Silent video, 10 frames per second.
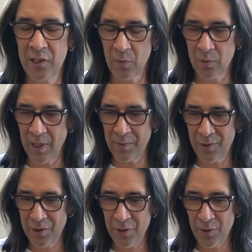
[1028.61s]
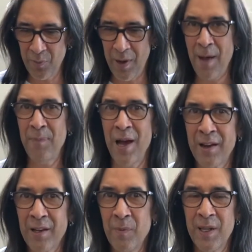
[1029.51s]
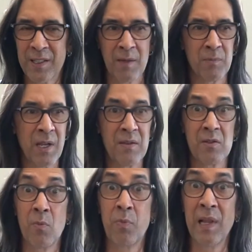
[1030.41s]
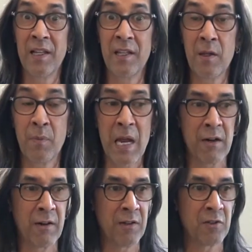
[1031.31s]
sometimes to pop out in the mix, sometimes to blend in the background.